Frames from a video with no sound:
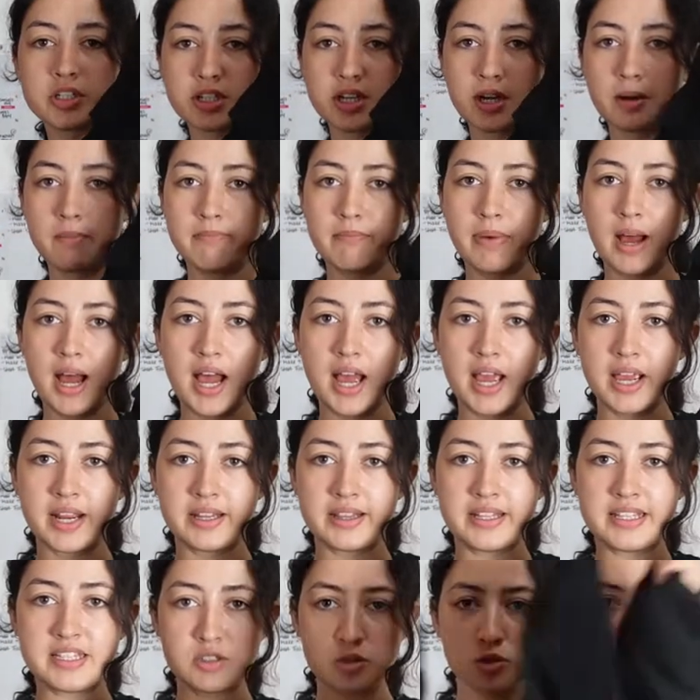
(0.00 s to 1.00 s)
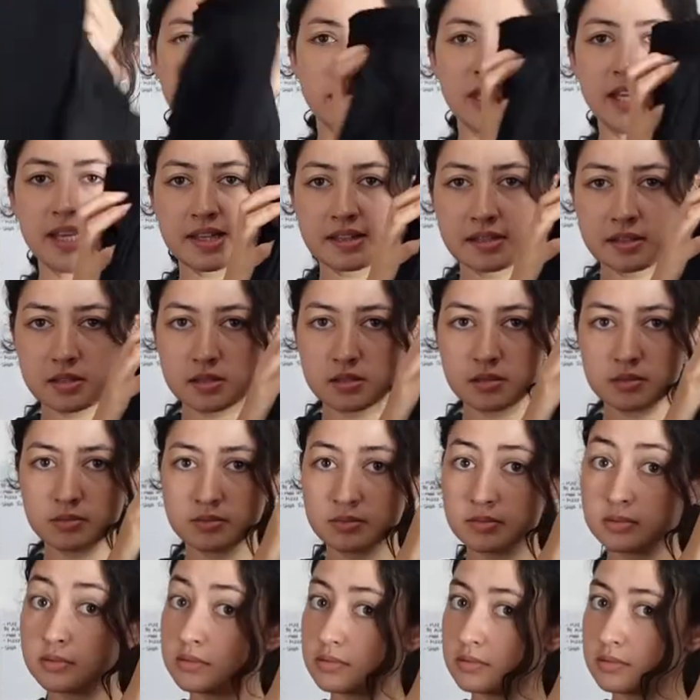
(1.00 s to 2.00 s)
to combine these two things
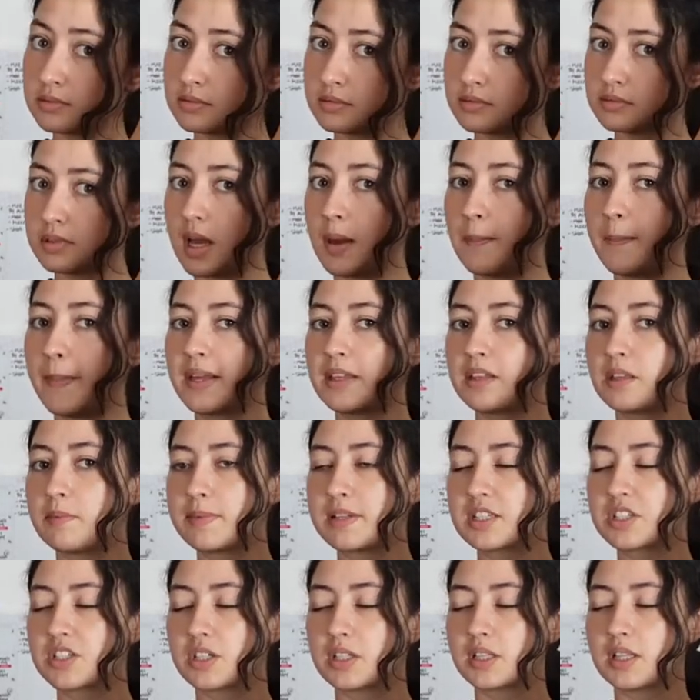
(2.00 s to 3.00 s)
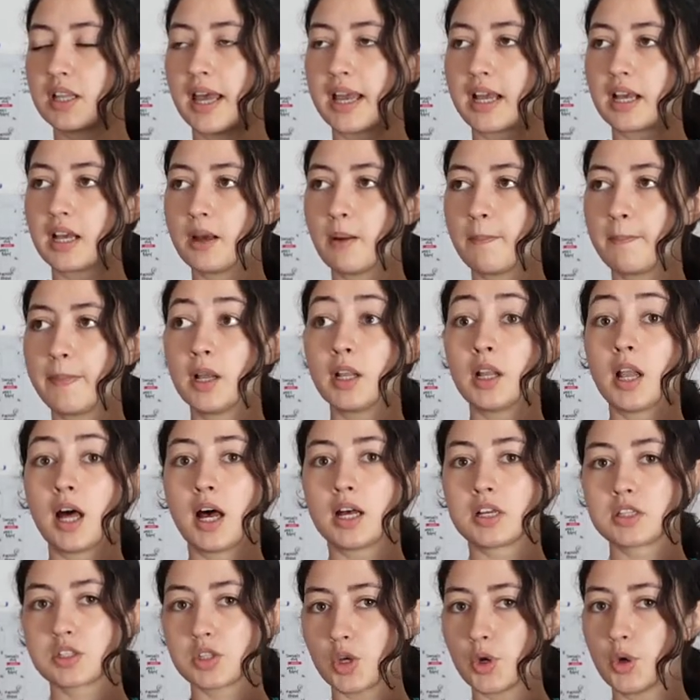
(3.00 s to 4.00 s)
and make them into like
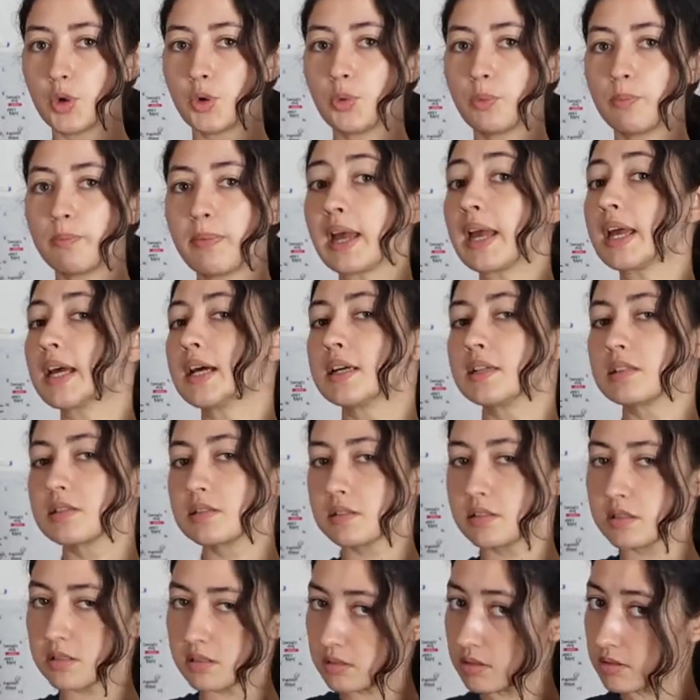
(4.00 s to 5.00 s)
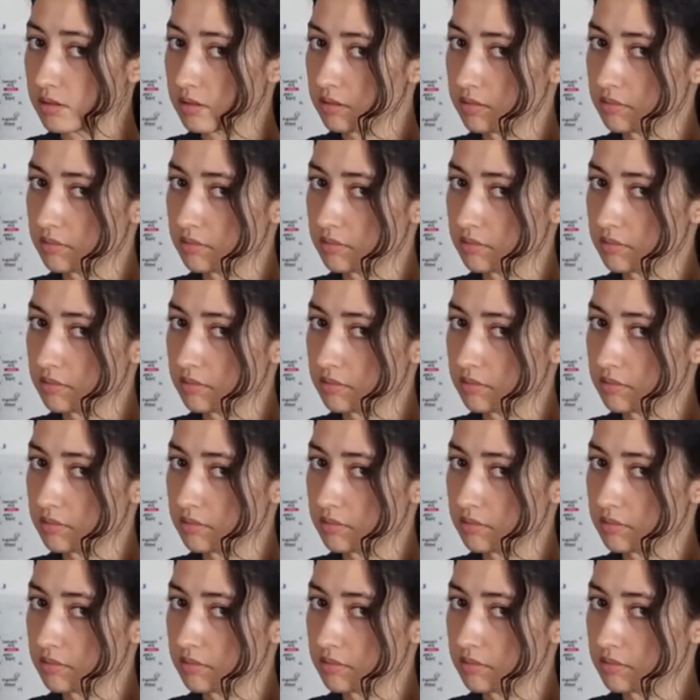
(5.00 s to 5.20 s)
palazzo pants.